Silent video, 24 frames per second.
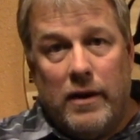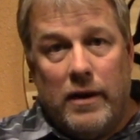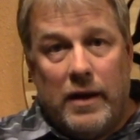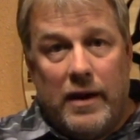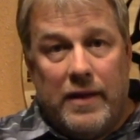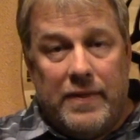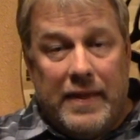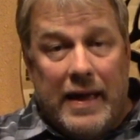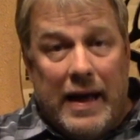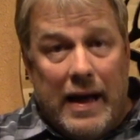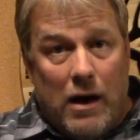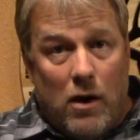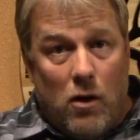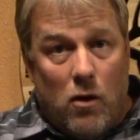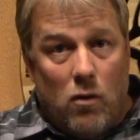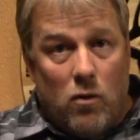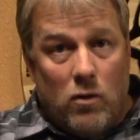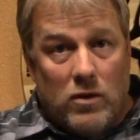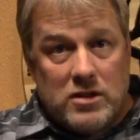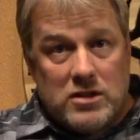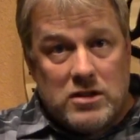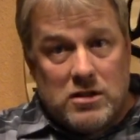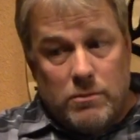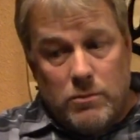And now,
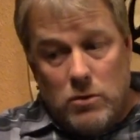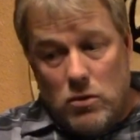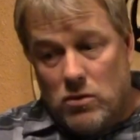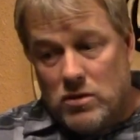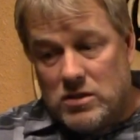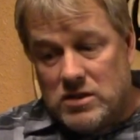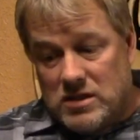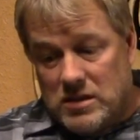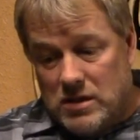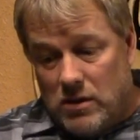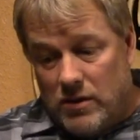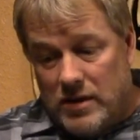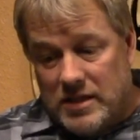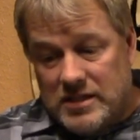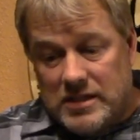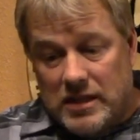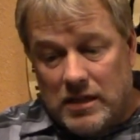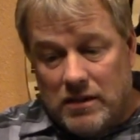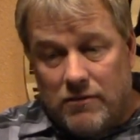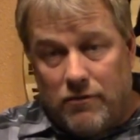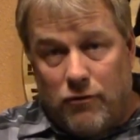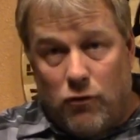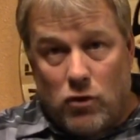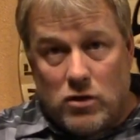once the mucus is out, I
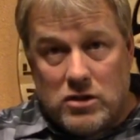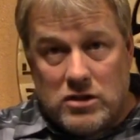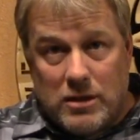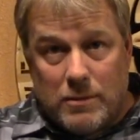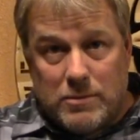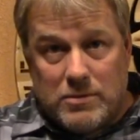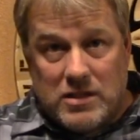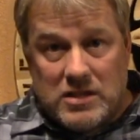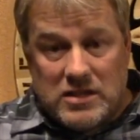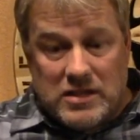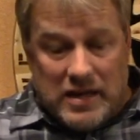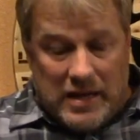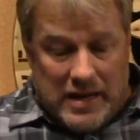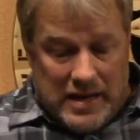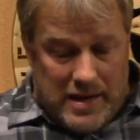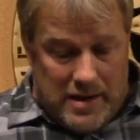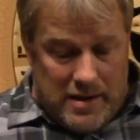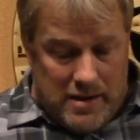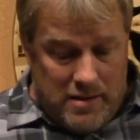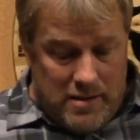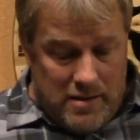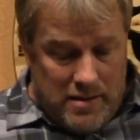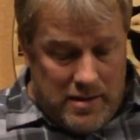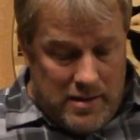set the forceps
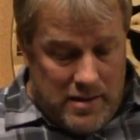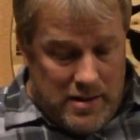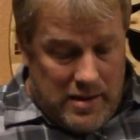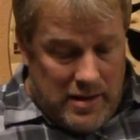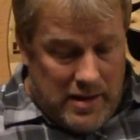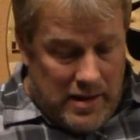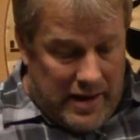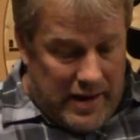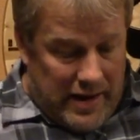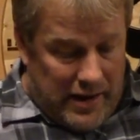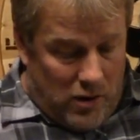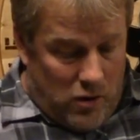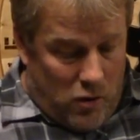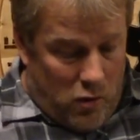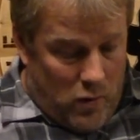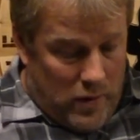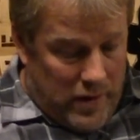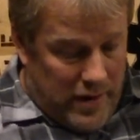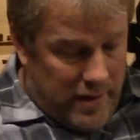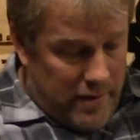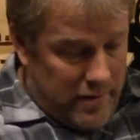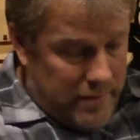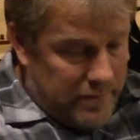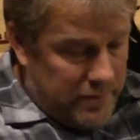aside, and I go
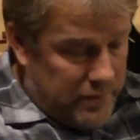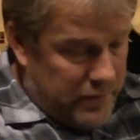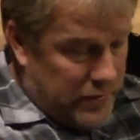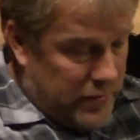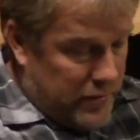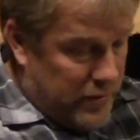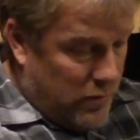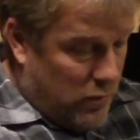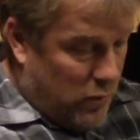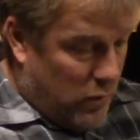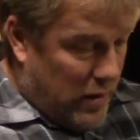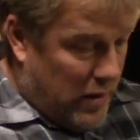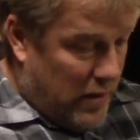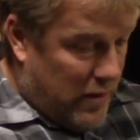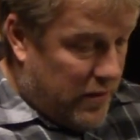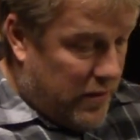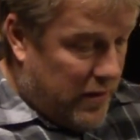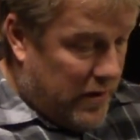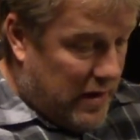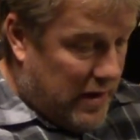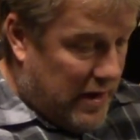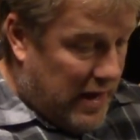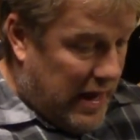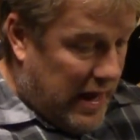in
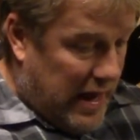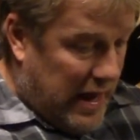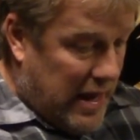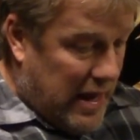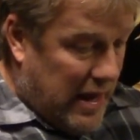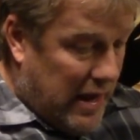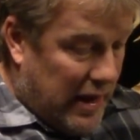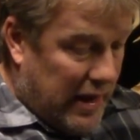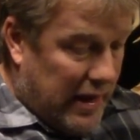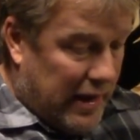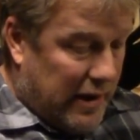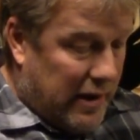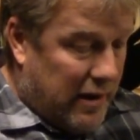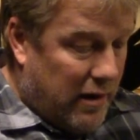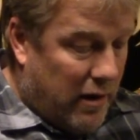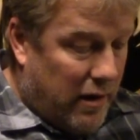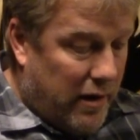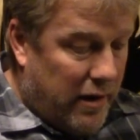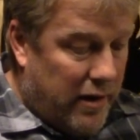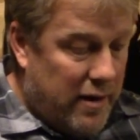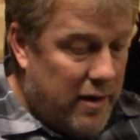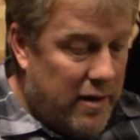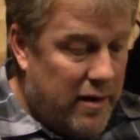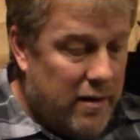with an AI
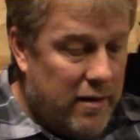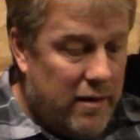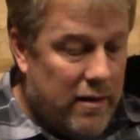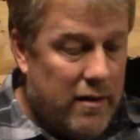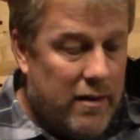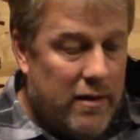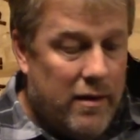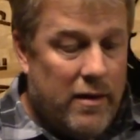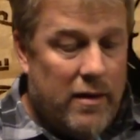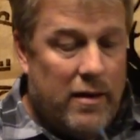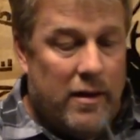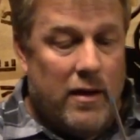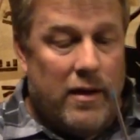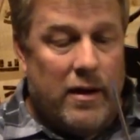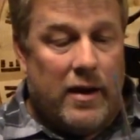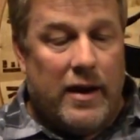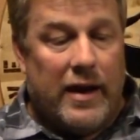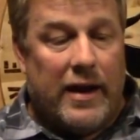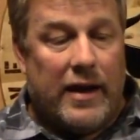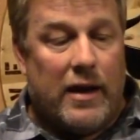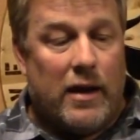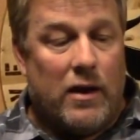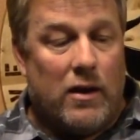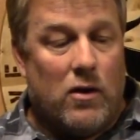gun, and
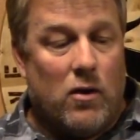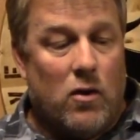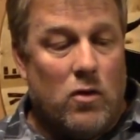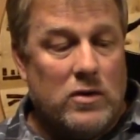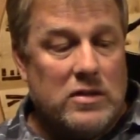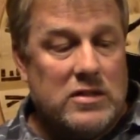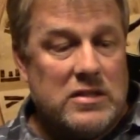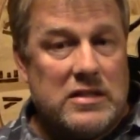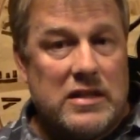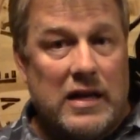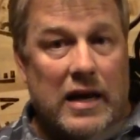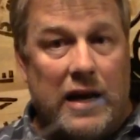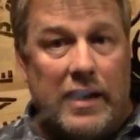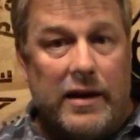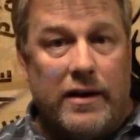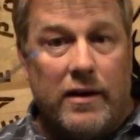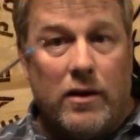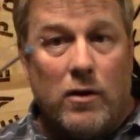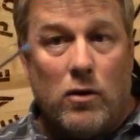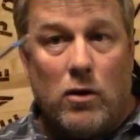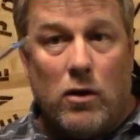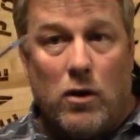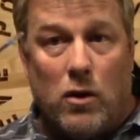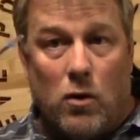I can go inside
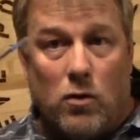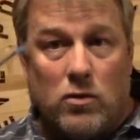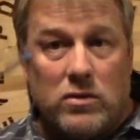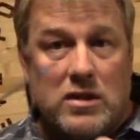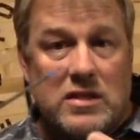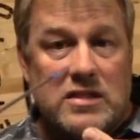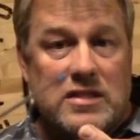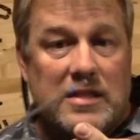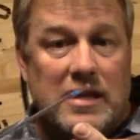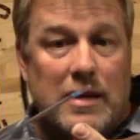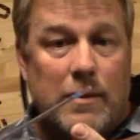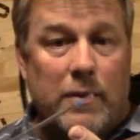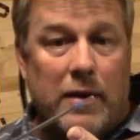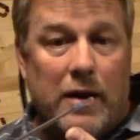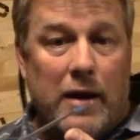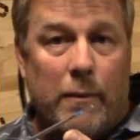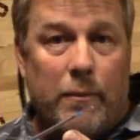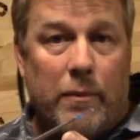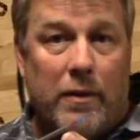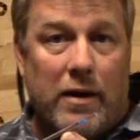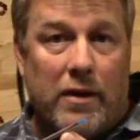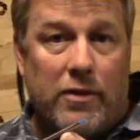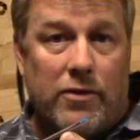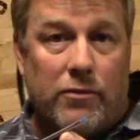here, load the semen
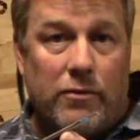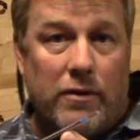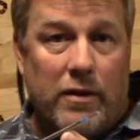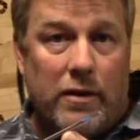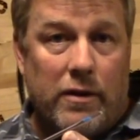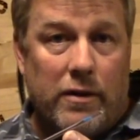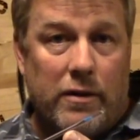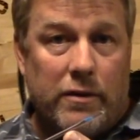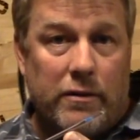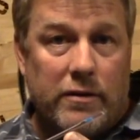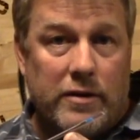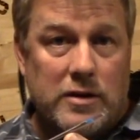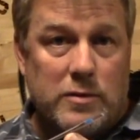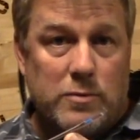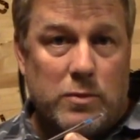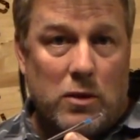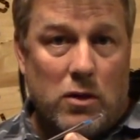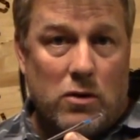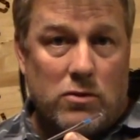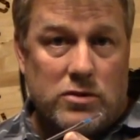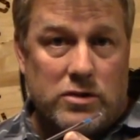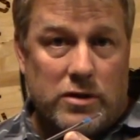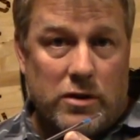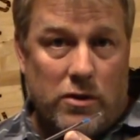up out of 300 degrees
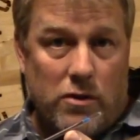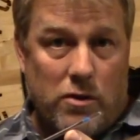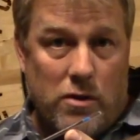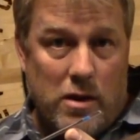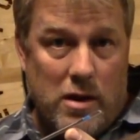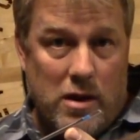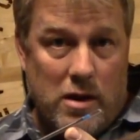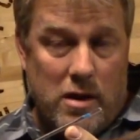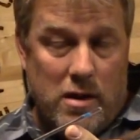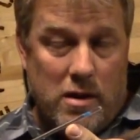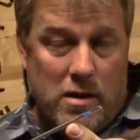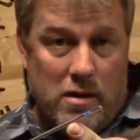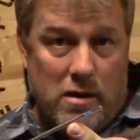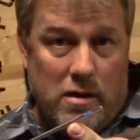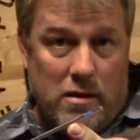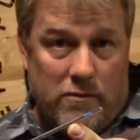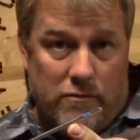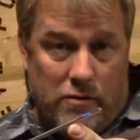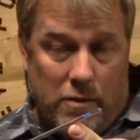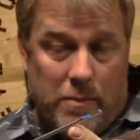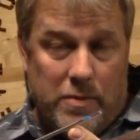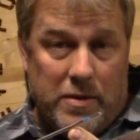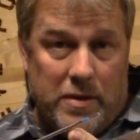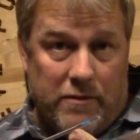below zero
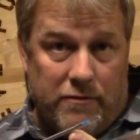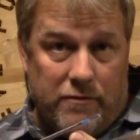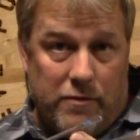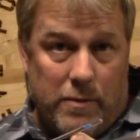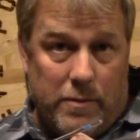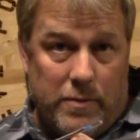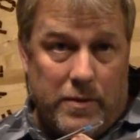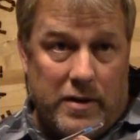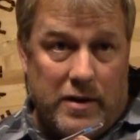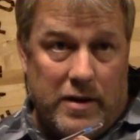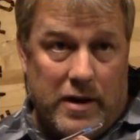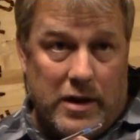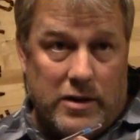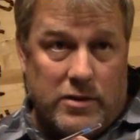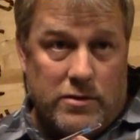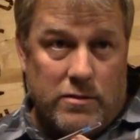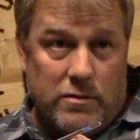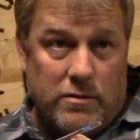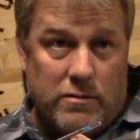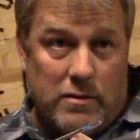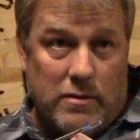from the